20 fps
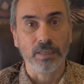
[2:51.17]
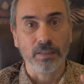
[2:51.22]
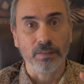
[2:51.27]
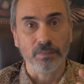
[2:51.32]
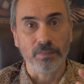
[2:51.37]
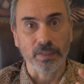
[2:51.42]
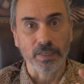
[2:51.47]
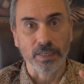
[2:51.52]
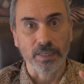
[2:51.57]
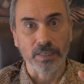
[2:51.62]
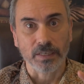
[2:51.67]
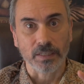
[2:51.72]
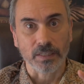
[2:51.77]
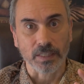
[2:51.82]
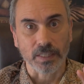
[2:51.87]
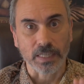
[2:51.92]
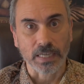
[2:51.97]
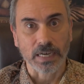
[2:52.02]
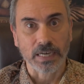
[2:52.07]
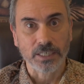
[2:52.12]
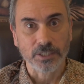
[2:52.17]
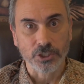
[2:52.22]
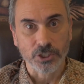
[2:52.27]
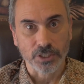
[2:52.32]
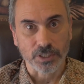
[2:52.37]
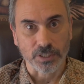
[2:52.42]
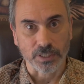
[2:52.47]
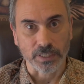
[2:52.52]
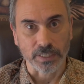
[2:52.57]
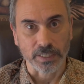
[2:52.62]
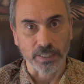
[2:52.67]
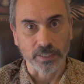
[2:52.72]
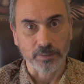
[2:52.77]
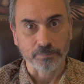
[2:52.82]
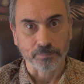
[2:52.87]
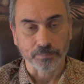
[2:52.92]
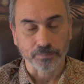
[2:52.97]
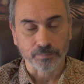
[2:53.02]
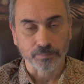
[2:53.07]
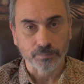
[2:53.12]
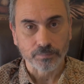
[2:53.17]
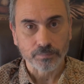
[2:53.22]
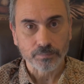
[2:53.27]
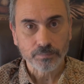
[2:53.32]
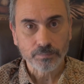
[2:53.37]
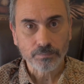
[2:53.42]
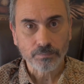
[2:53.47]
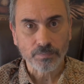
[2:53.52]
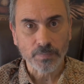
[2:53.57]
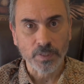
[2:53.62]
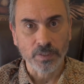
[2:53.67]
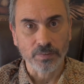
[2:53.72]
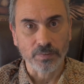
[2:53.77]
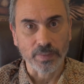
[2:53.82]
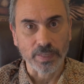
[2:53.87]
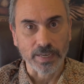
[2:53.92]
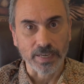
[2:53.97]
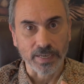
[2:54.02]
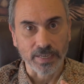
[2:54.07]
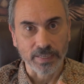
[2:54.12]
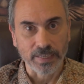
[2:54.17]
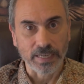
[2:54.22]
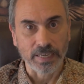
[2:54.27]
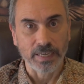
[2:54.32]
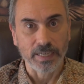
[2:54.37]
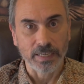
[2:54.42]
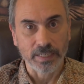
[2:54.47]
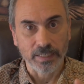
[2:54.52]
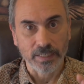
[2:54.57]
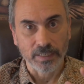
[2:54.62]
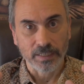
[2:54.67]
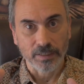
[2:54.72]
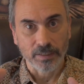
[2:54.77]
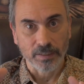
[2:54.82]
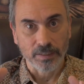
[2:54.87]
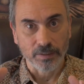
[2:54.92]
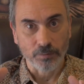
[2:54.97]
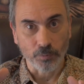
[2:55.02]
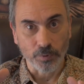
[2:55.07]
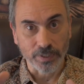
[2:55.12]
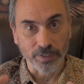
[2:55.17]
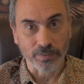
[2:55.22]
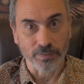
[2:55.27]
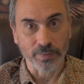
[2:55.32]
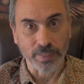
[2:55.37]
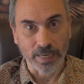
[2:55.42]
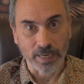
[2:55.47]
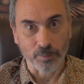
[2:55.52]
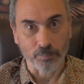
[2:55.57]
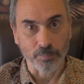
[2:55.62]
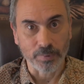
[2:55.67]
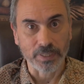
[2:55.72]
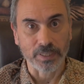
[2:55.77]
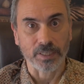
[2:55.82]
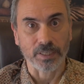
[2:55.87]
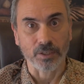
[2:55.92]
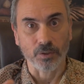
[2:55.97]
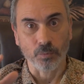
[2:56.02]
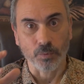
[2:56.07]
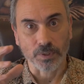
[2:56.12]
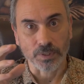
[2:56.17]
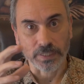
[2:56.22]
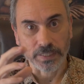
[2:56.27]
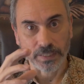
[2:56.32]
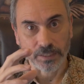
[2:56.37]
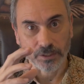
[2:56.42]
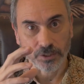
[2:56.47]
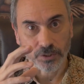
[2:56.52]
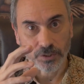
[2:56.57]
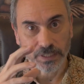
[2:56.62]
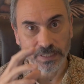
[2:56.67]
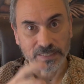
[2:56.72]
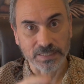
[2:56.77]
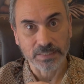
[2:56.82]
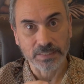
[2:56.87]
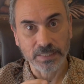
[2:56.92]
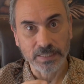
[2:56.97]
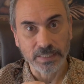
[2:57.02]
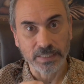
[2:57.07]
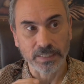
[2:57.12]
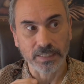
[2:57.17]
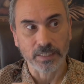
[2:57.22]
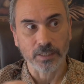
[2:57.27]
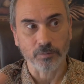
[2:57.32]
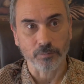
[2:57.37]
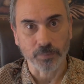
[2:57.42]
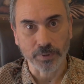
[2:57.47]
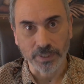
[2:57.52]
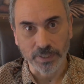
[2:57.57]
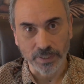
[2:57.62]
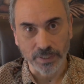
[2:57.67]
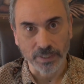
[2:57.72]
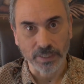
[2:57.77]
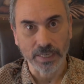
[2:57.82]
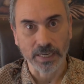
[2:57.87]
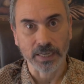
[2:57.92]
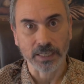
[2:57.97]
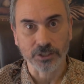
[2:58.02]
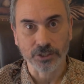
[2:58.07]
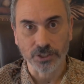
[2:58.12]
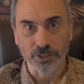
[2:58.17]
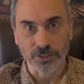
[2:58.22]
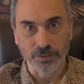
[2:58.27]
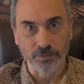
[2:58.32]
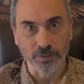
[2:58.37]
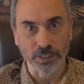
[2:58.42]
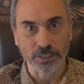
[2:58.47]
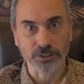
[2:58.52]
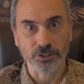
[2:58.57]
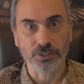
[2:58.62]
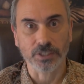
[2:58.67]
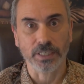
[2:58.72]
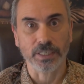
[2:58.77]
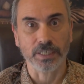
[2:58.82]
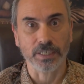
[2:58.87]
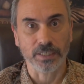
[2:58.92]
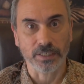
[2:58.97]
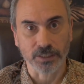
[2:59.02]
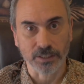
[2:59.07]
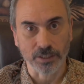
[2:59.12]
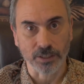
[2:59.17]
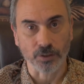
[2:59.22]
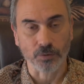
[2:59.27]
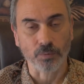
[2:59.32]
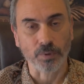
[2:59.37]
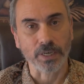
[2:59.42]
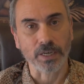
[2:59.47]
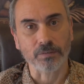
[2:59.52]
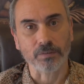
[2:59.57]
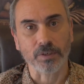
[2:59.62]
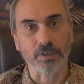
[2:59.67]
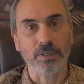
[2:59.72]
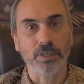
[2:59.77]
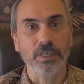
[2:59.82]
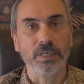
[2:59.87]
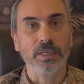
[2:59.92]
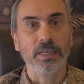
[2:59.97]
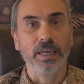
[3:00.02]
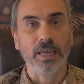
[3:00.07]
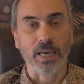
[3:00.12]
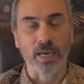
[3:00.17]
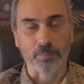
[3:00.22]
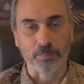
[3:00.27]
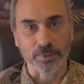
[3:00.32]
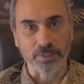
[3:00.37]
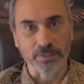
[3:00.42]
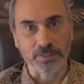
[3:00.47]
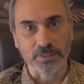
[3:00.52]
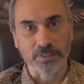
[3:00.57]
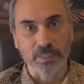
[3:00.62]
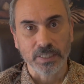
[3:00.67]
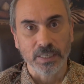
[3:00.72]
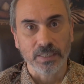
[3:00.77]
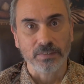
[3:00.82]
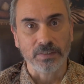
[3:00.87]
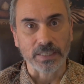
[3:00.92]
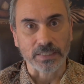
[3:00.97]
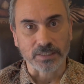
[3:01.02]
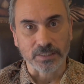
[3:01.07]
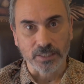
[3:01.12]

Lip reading: then logically, that A with that B will lead to the C of being anxious, frustrated, whatever happens that's